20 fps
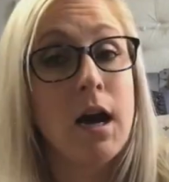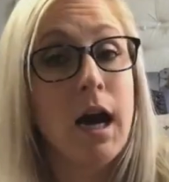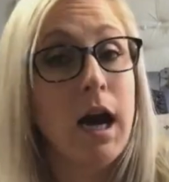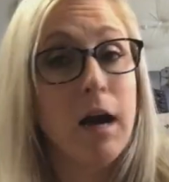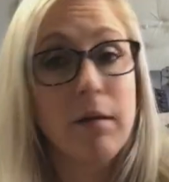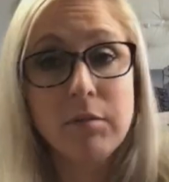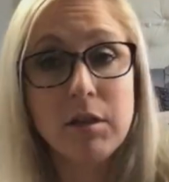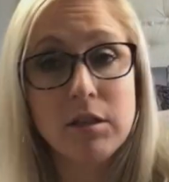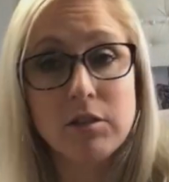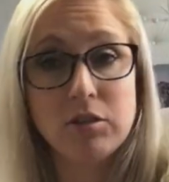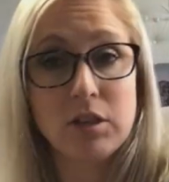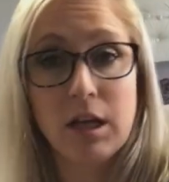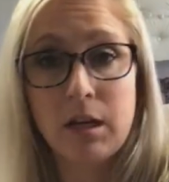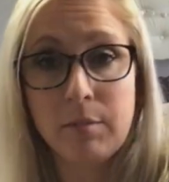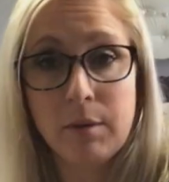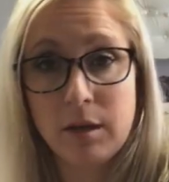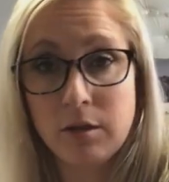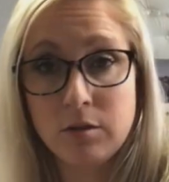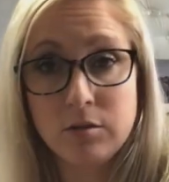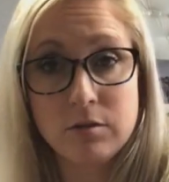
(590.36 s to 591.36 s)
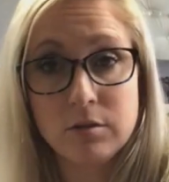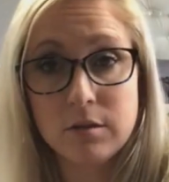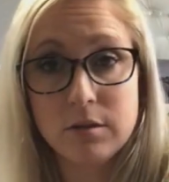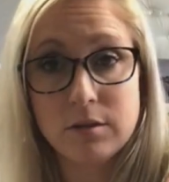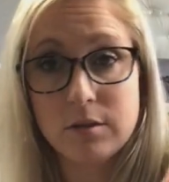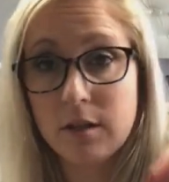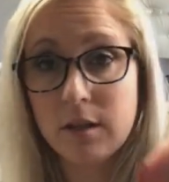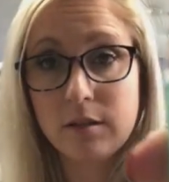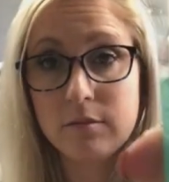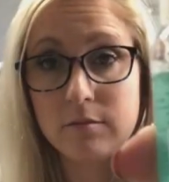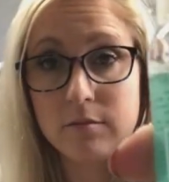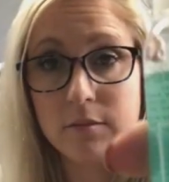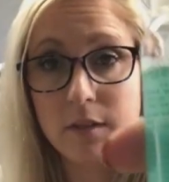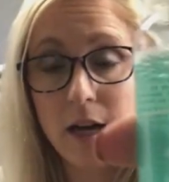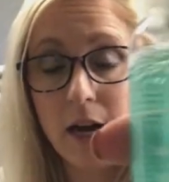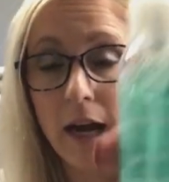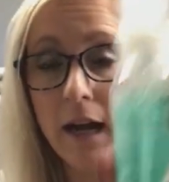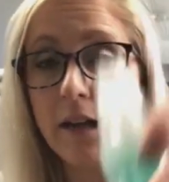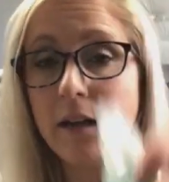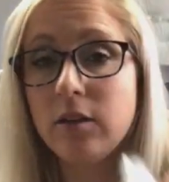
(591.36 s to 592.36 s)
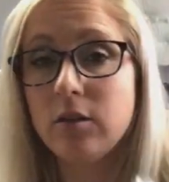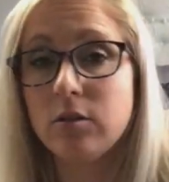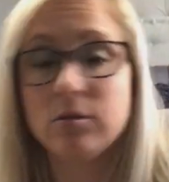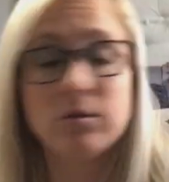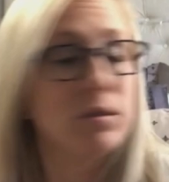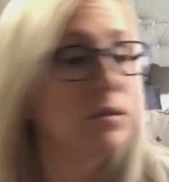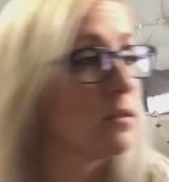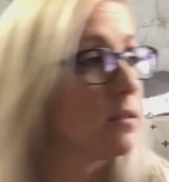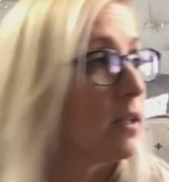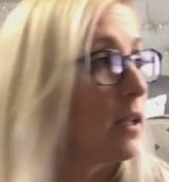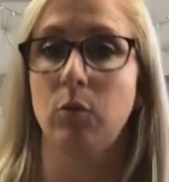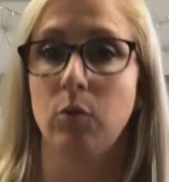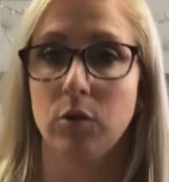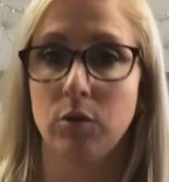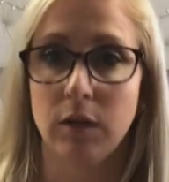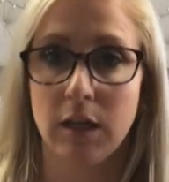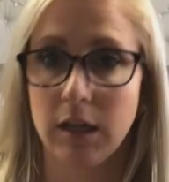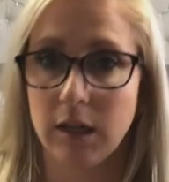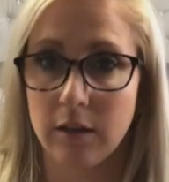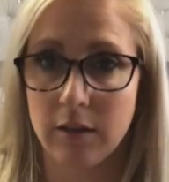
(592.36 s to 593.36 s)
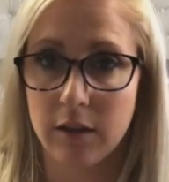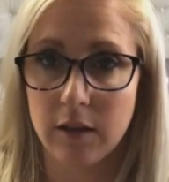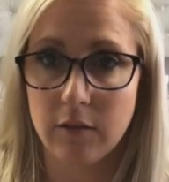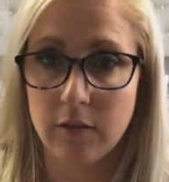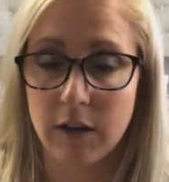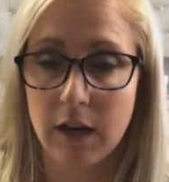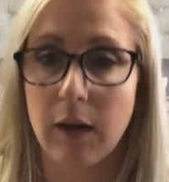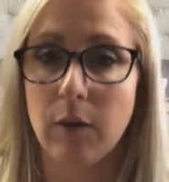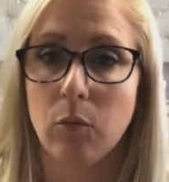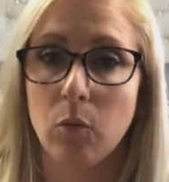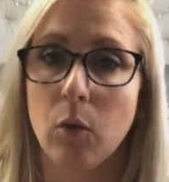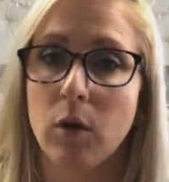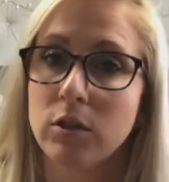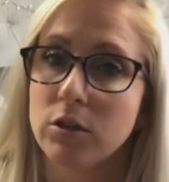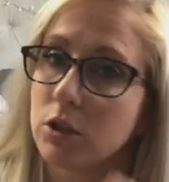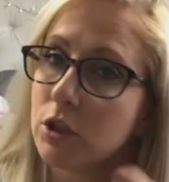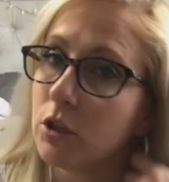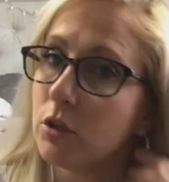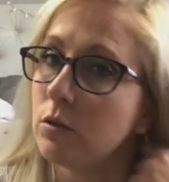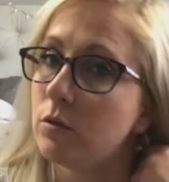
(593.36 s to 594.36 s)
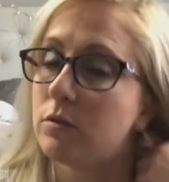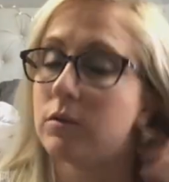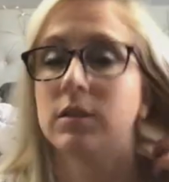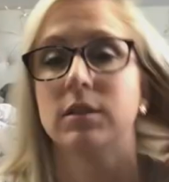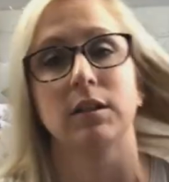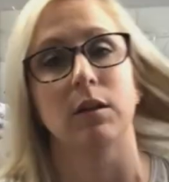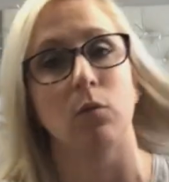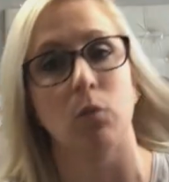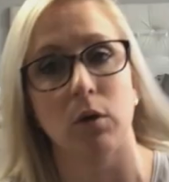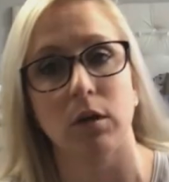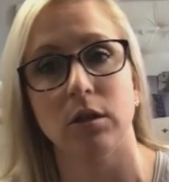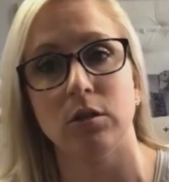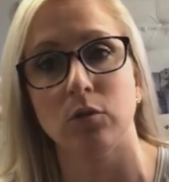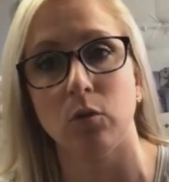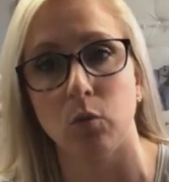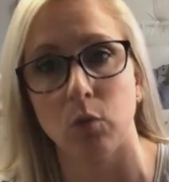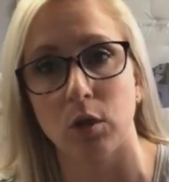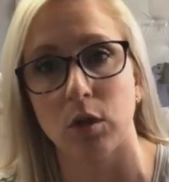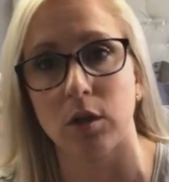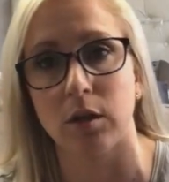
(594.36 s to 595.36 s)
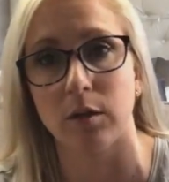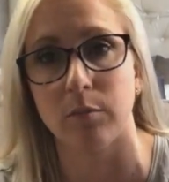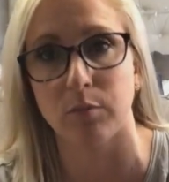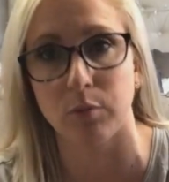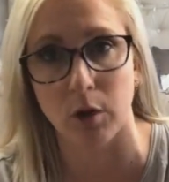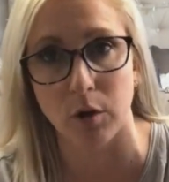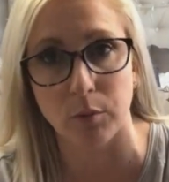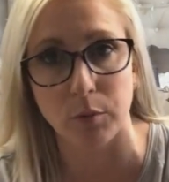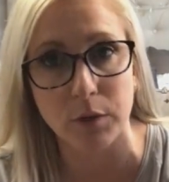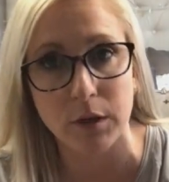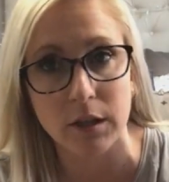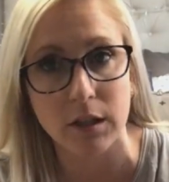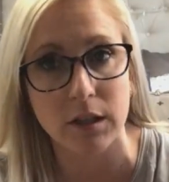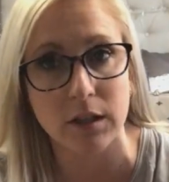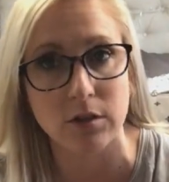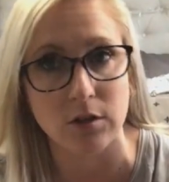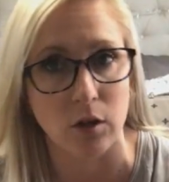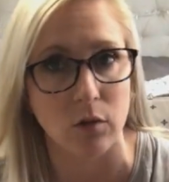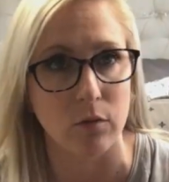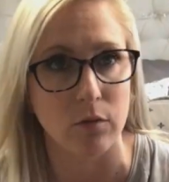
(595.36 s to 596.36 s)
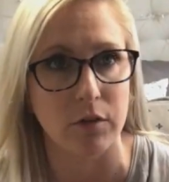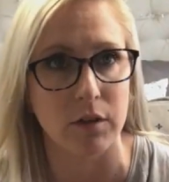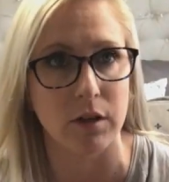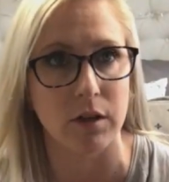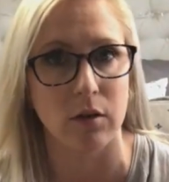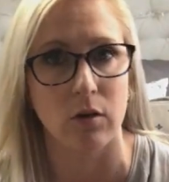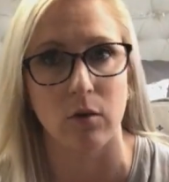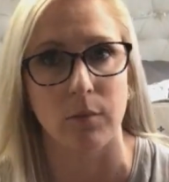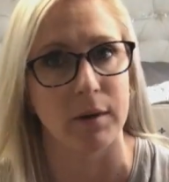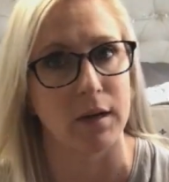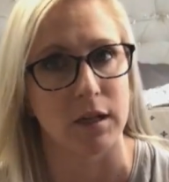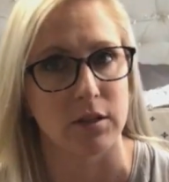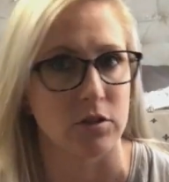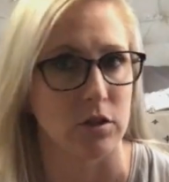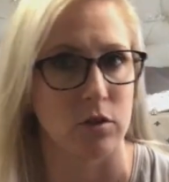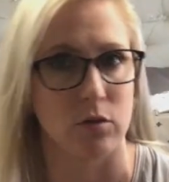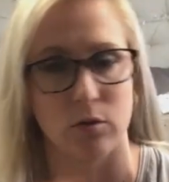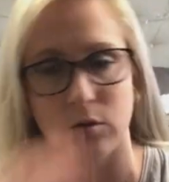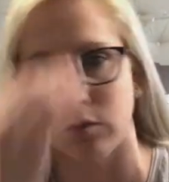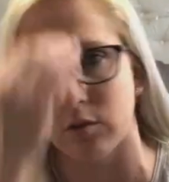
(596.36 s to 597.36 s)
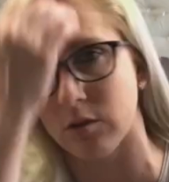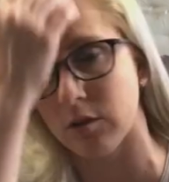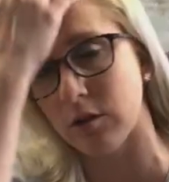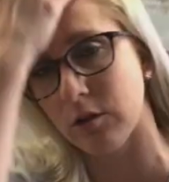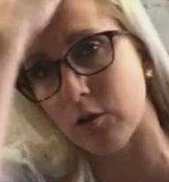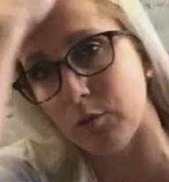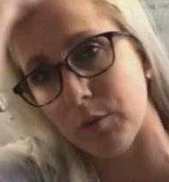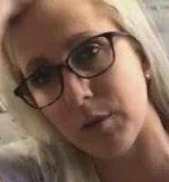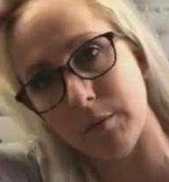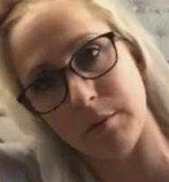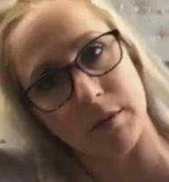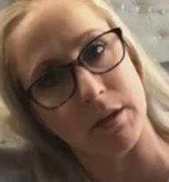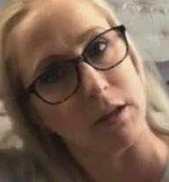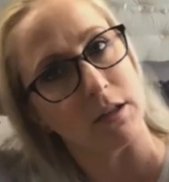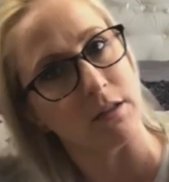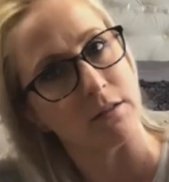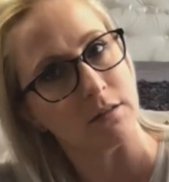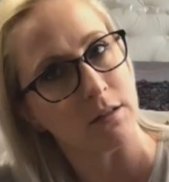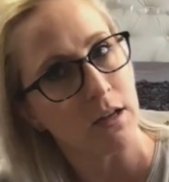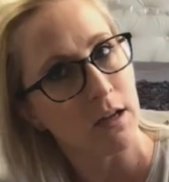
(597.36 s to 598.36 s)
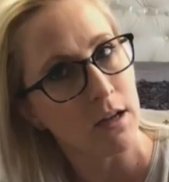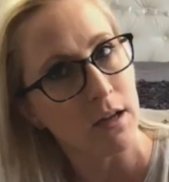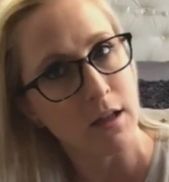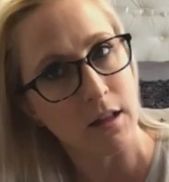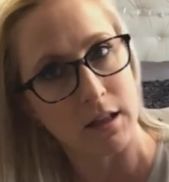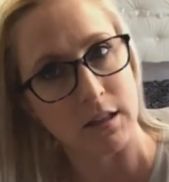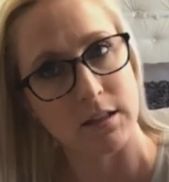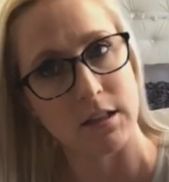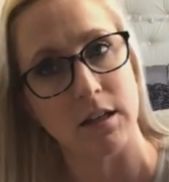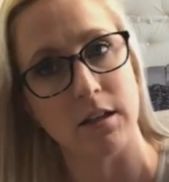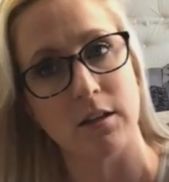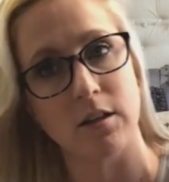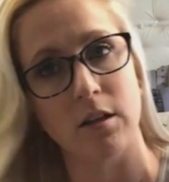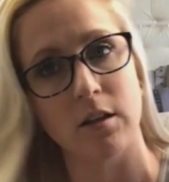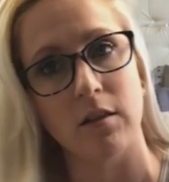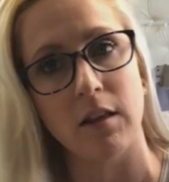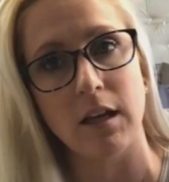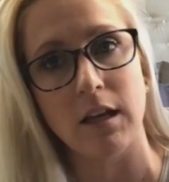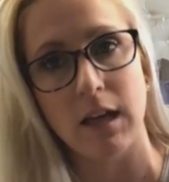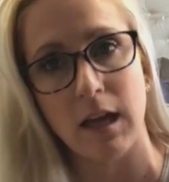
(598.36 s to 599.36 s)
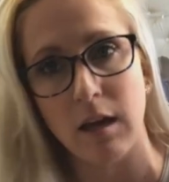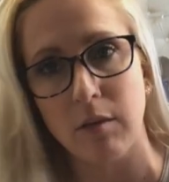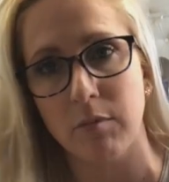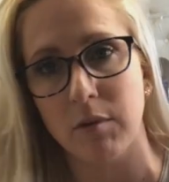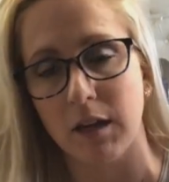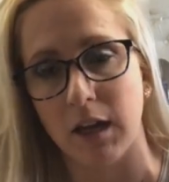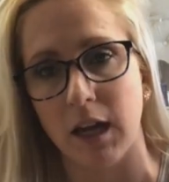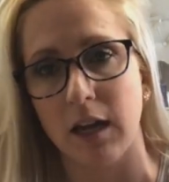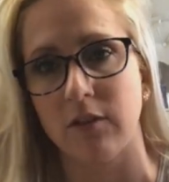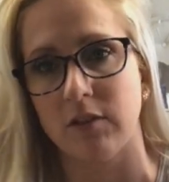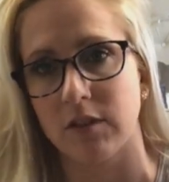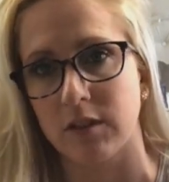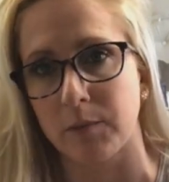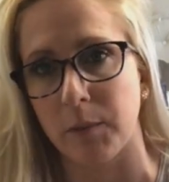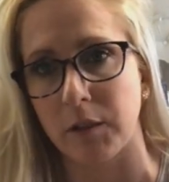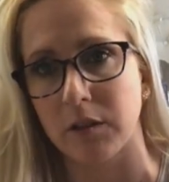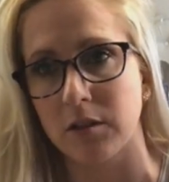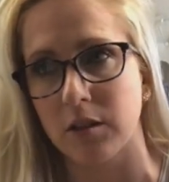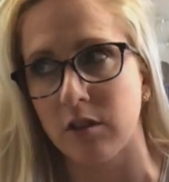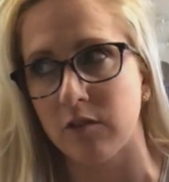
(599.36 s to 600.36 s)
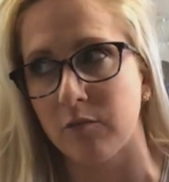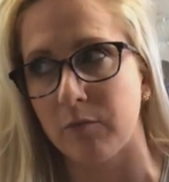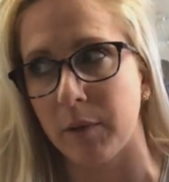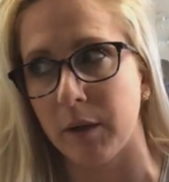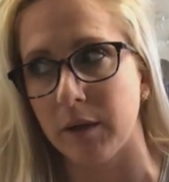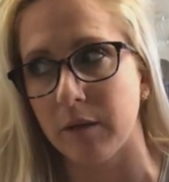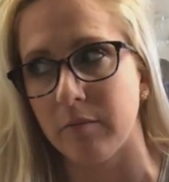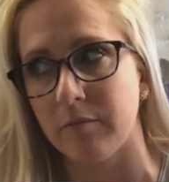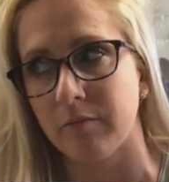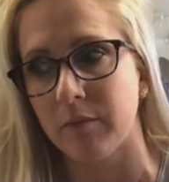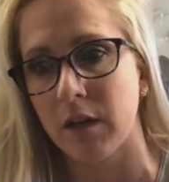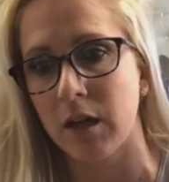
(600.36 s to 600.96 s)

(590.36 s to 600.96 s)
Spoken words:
I'm not shy about using this thing. I use this thing with anything that I want to use because I want it to work appropriately. Don't think, oh my gosh, I can only use a little bit, because, like I said, they can be kind of expensive, but